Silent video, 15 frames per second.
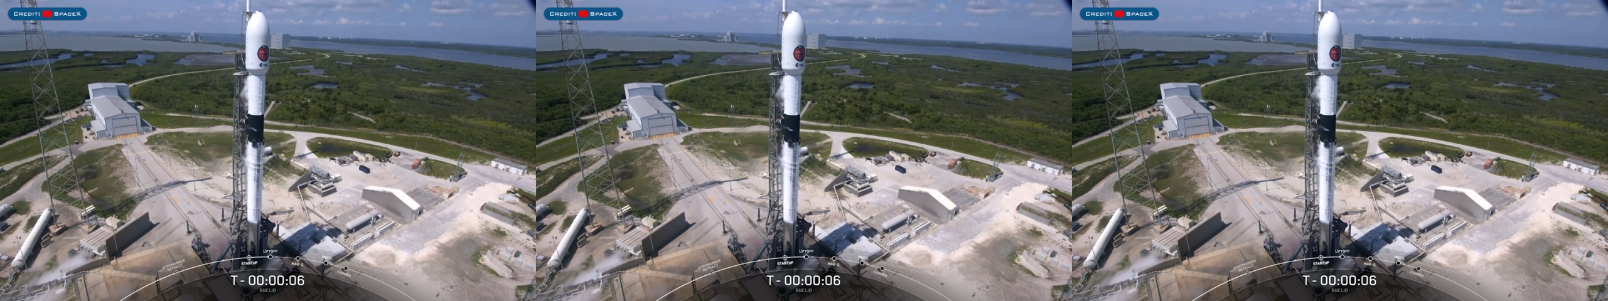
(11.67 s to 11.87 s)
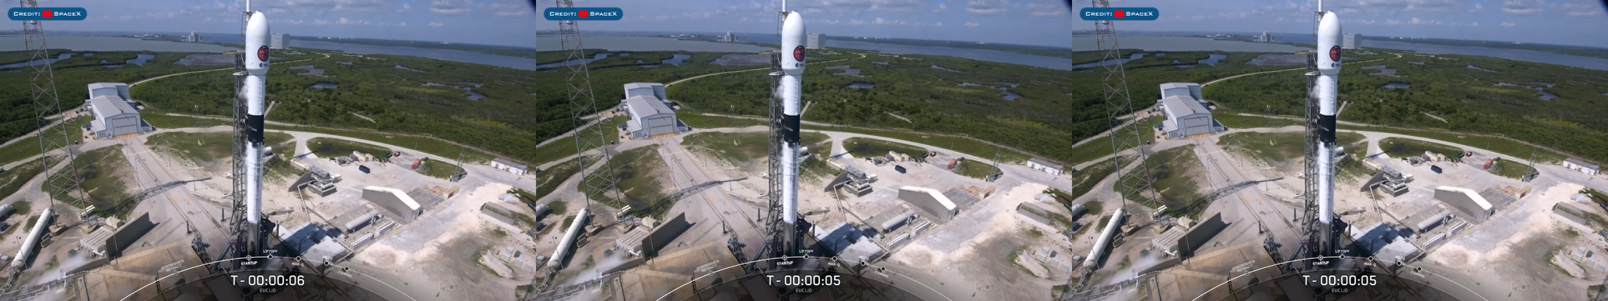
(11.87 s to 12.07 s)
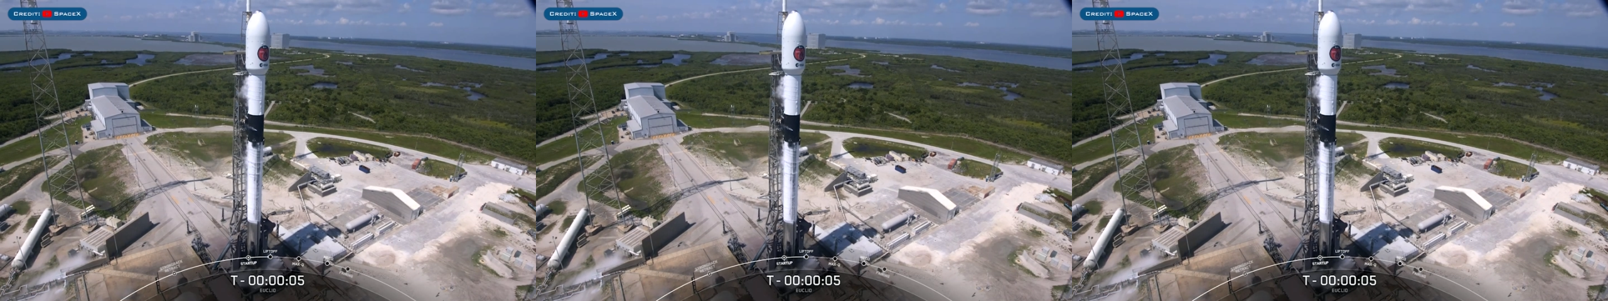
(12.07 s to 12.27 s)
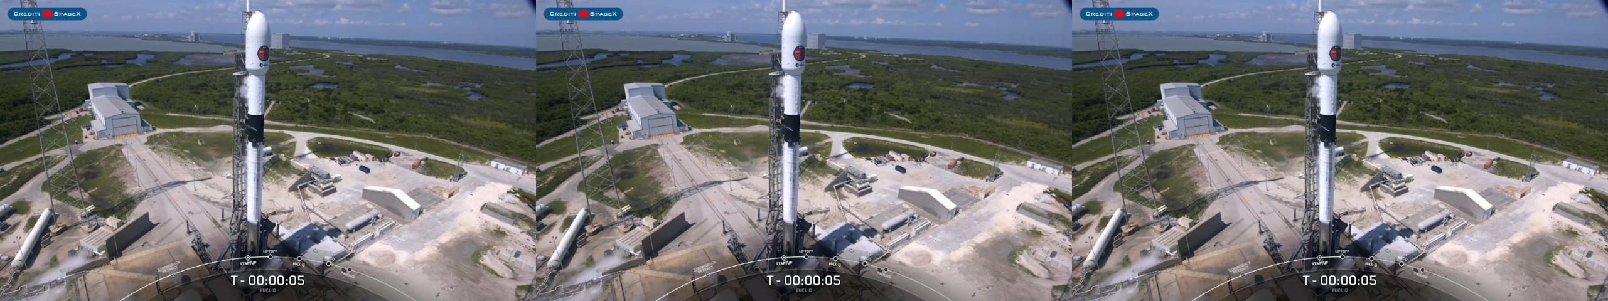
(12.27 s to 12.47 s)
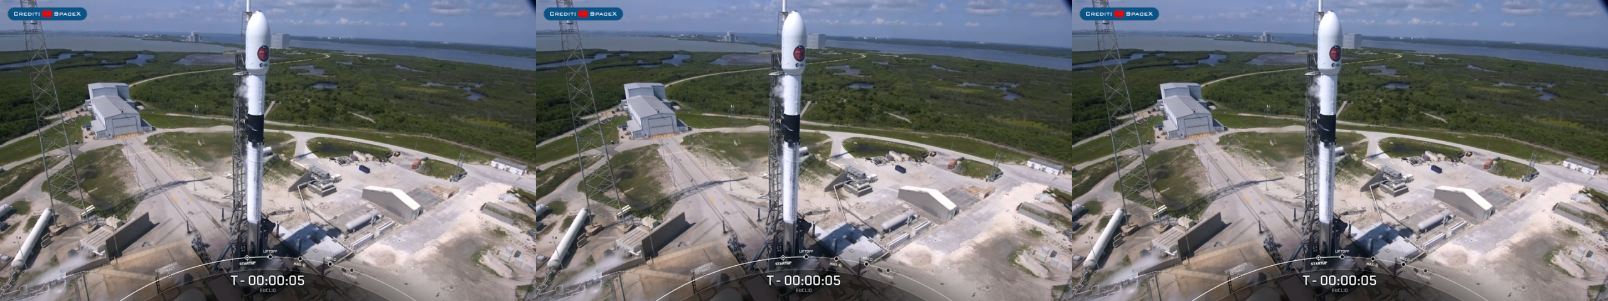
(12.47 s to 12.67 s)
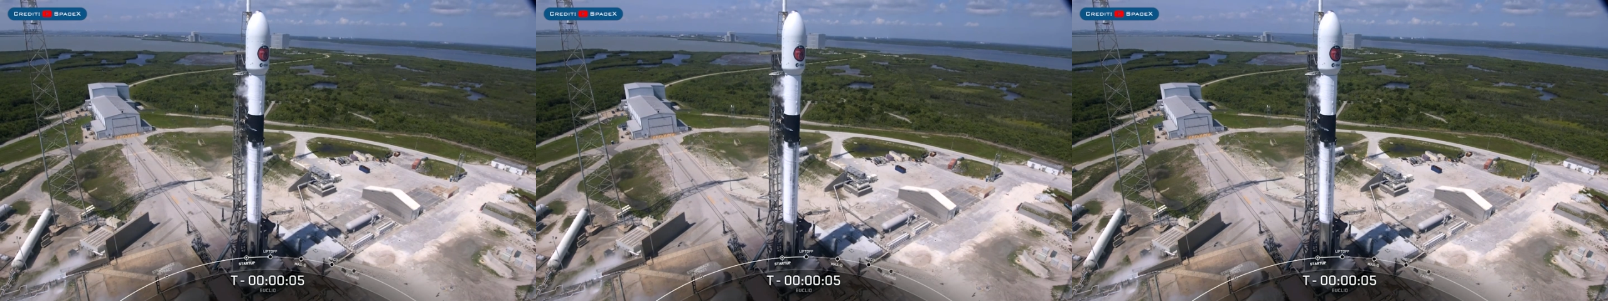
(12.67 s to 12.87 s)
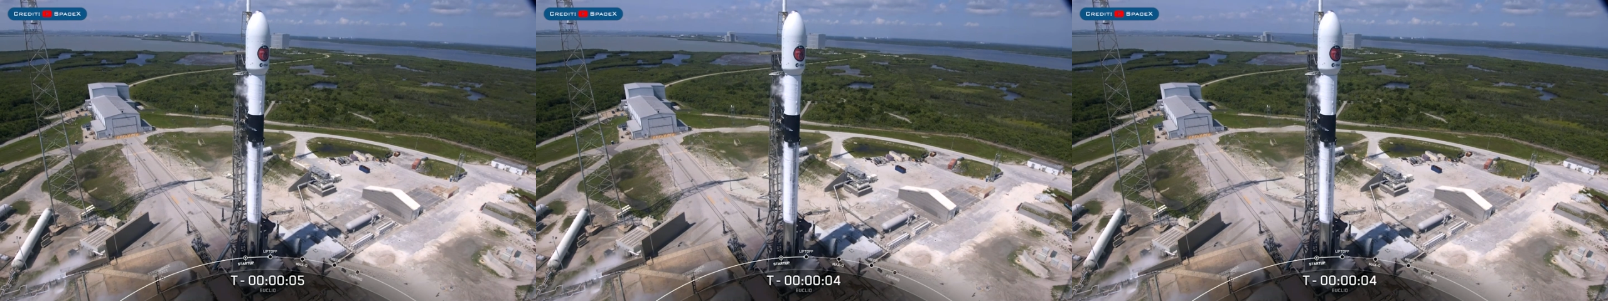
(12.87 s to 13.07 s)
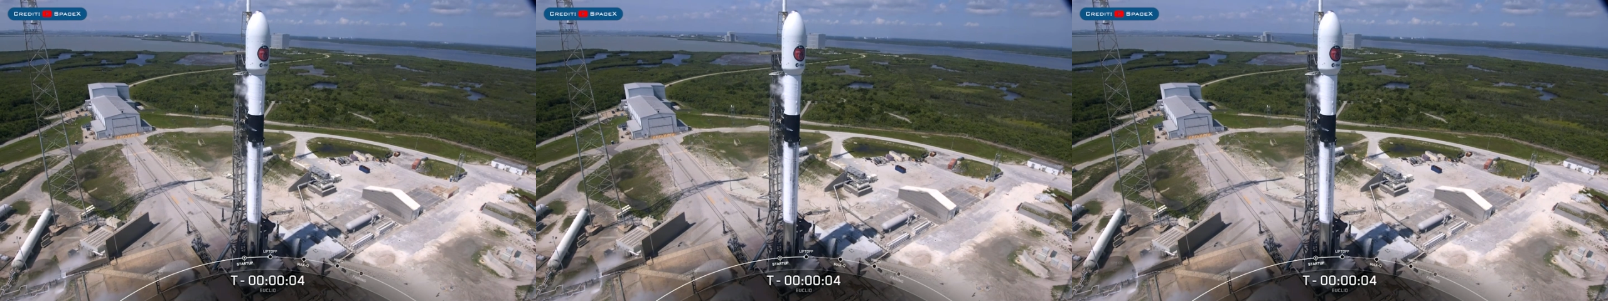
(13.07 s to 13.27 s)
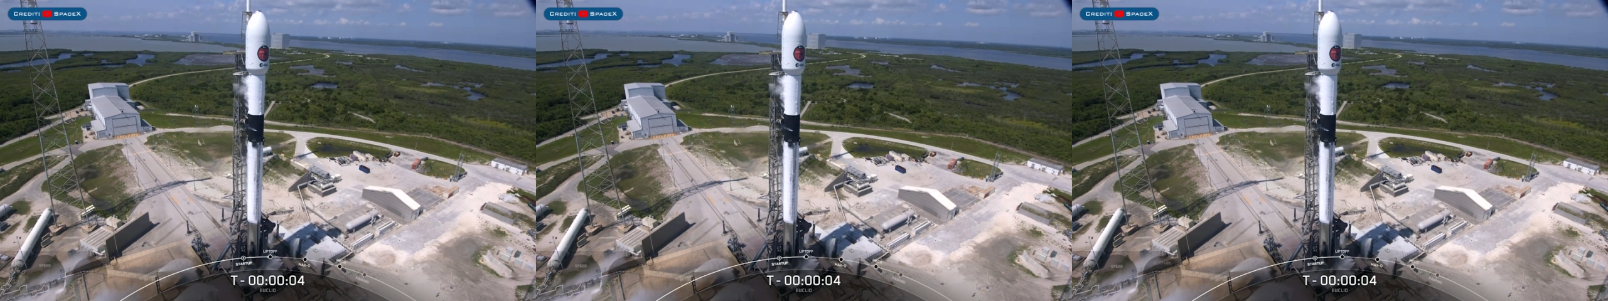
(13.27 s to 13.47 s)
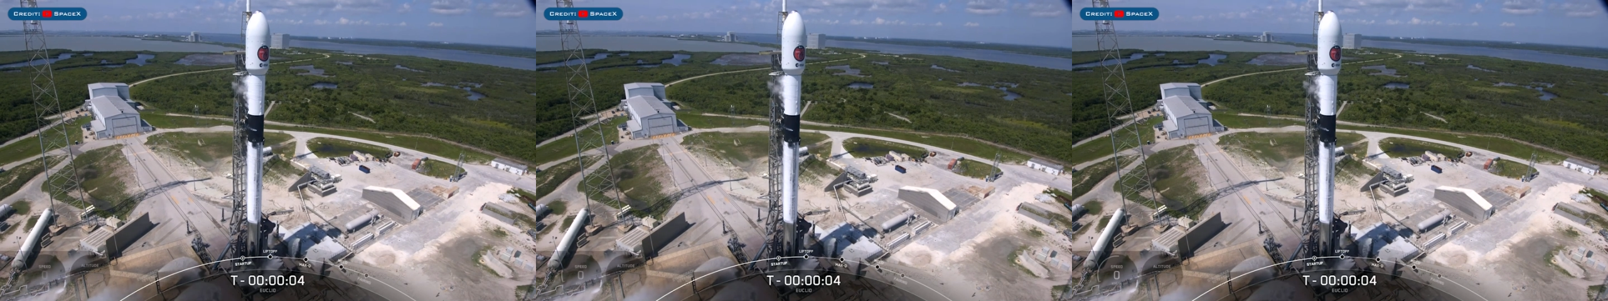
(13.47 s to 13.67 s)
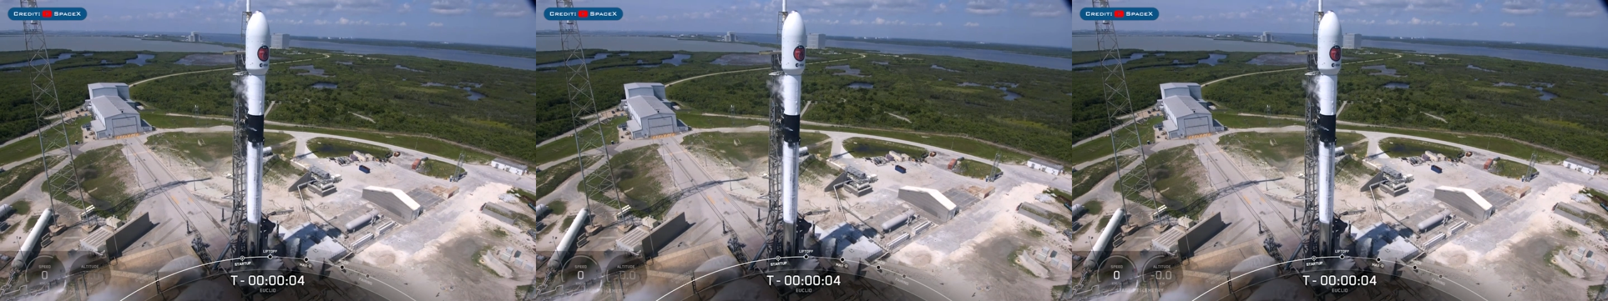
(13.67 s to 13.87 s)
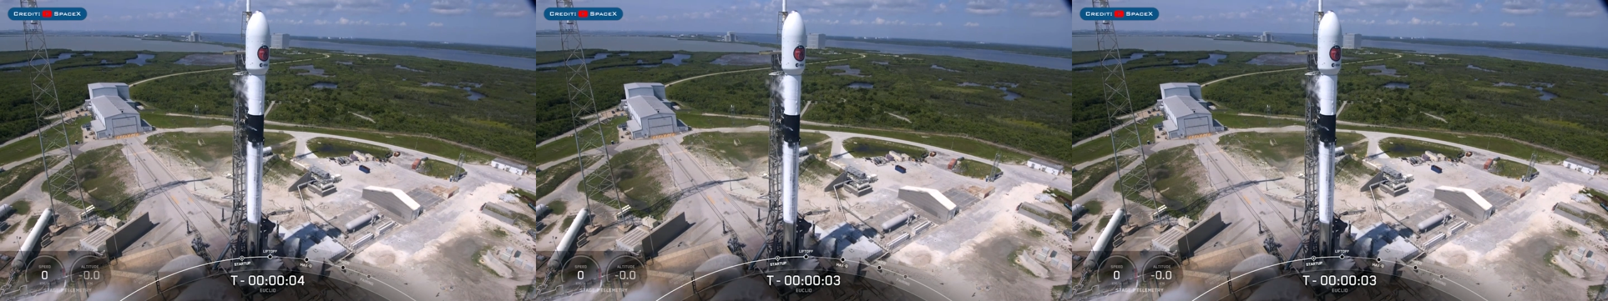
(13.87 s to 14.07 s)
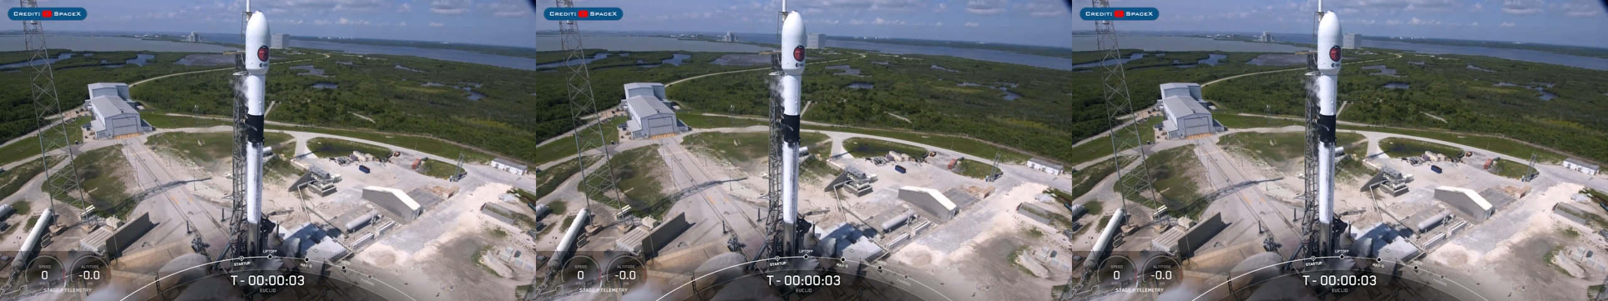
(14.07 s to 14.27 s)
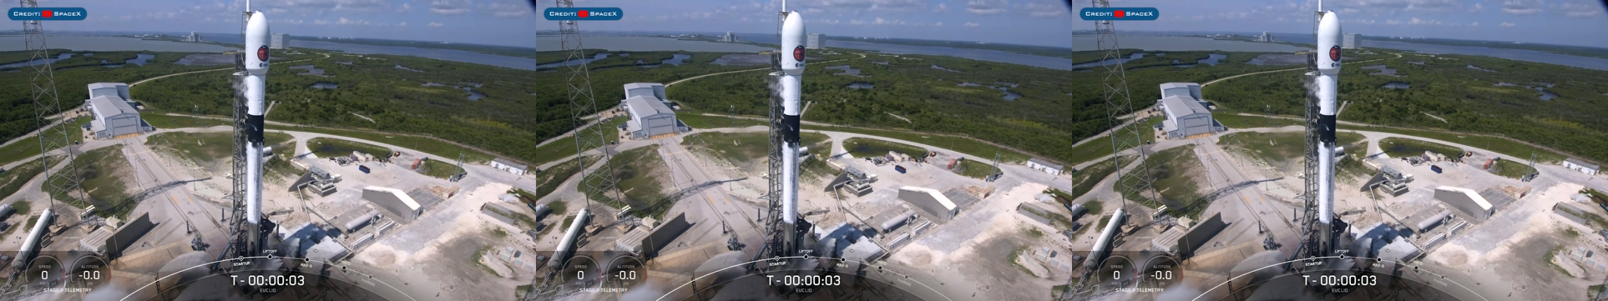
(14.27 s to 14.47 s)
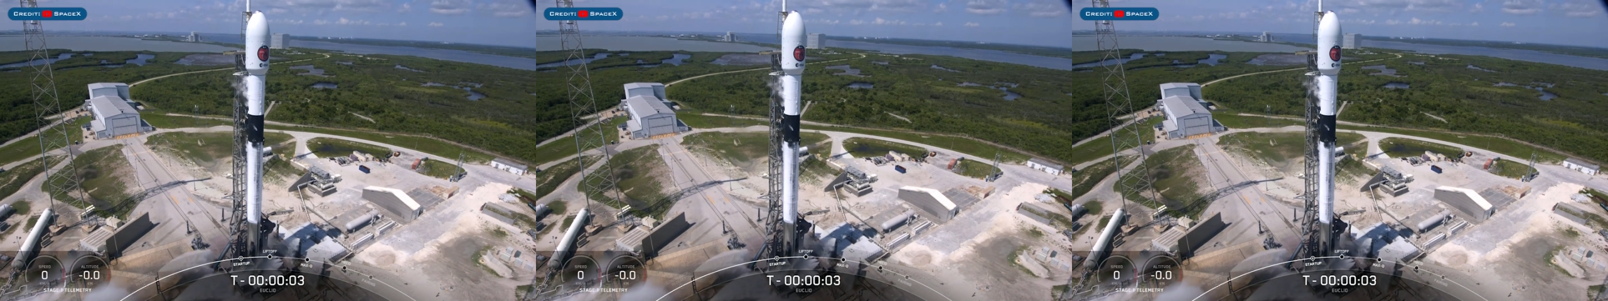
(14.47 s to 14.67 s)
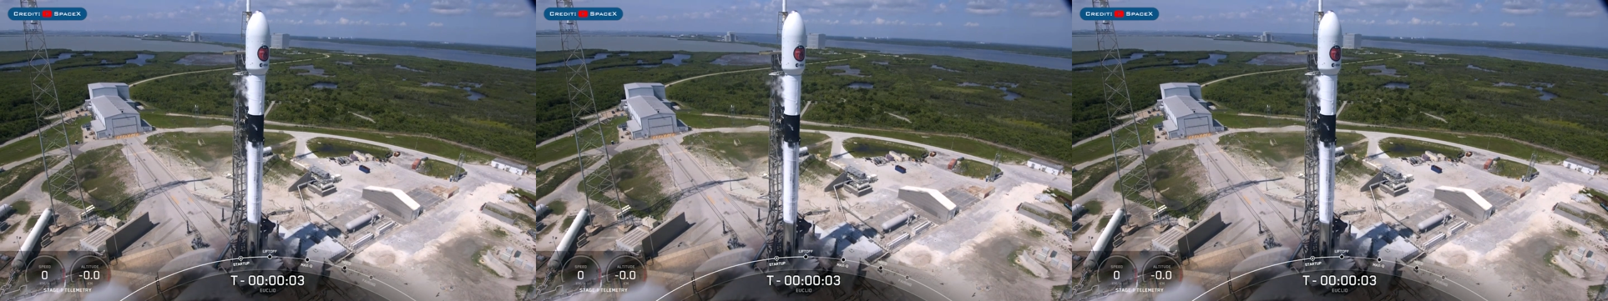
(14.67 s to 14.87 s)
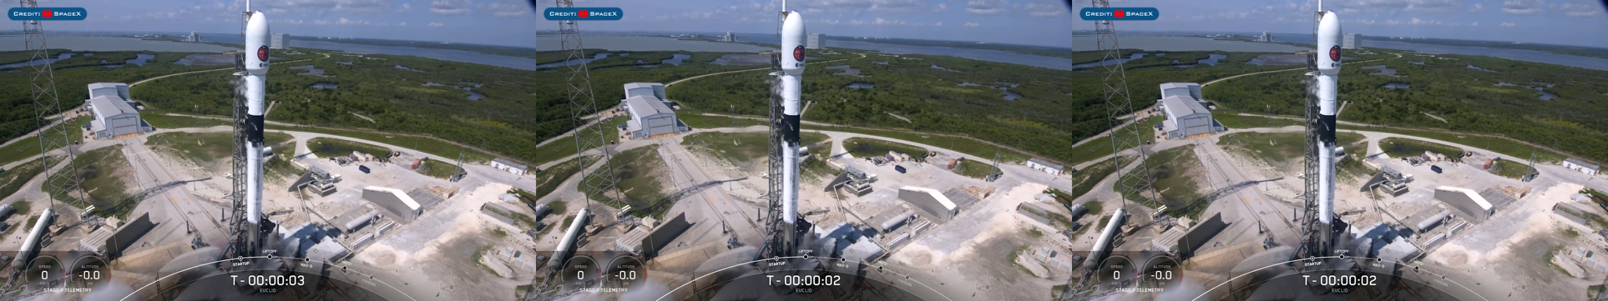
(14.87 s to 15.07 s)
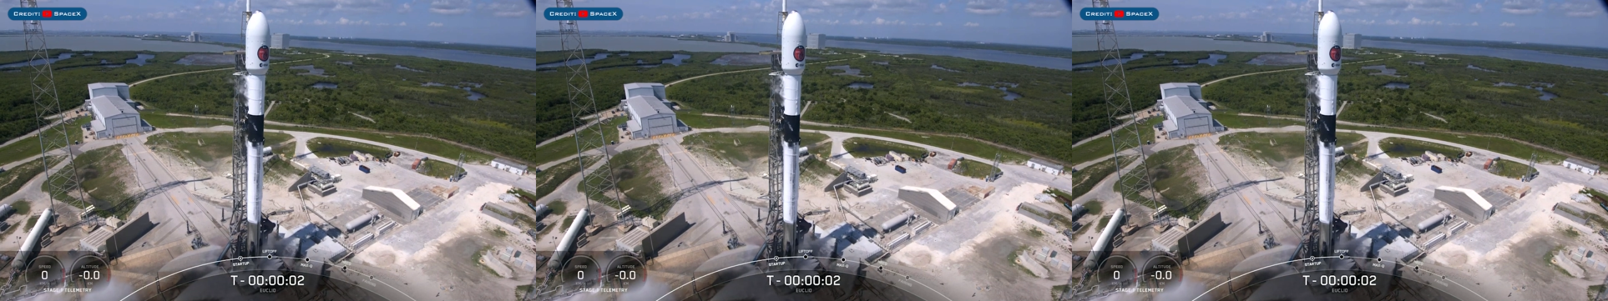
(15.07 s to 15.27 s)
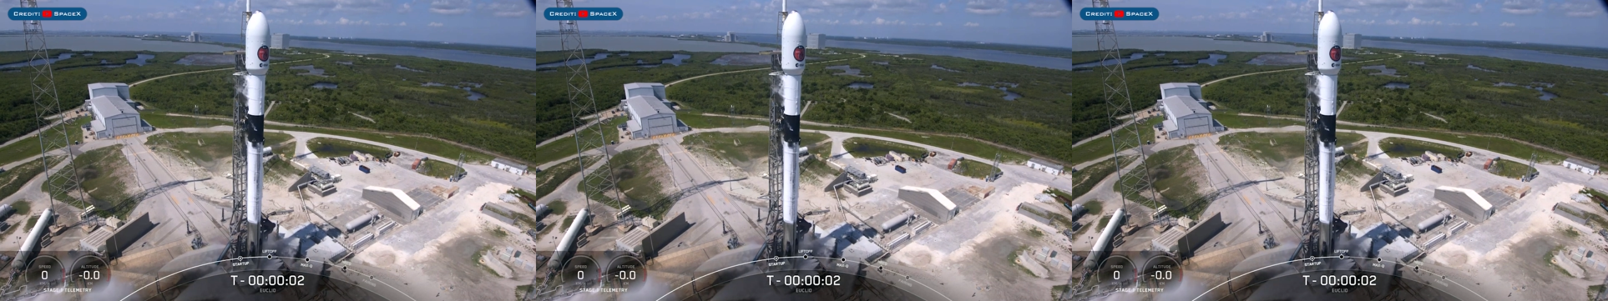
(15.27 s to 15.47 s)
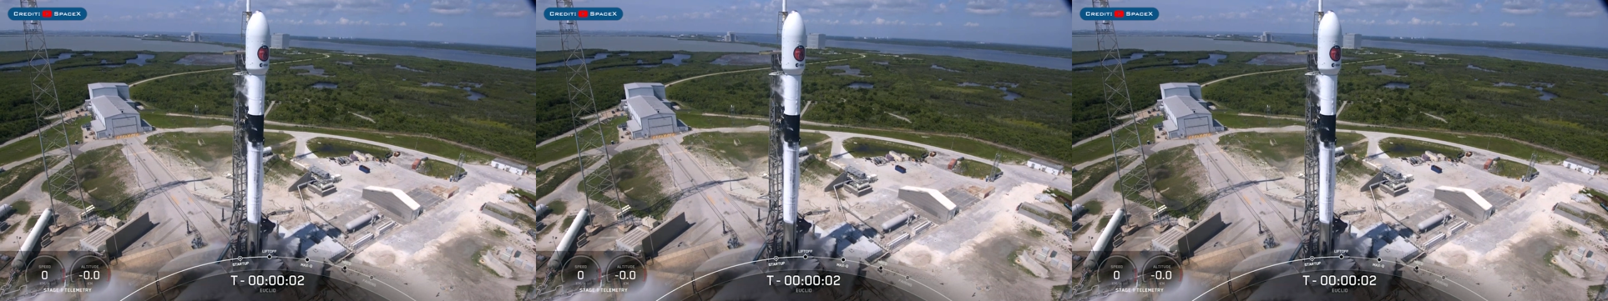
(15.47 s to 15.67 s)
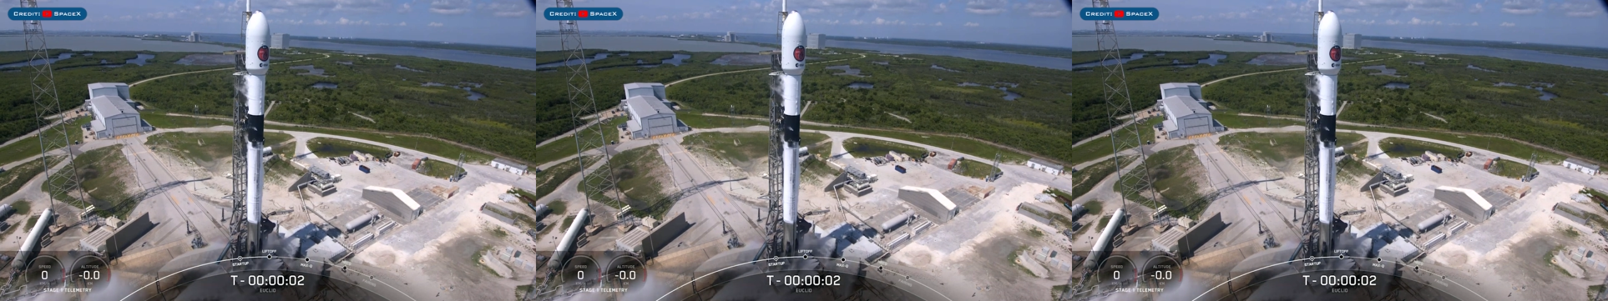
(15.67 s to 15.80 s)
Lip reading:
[unreadable: no face in view]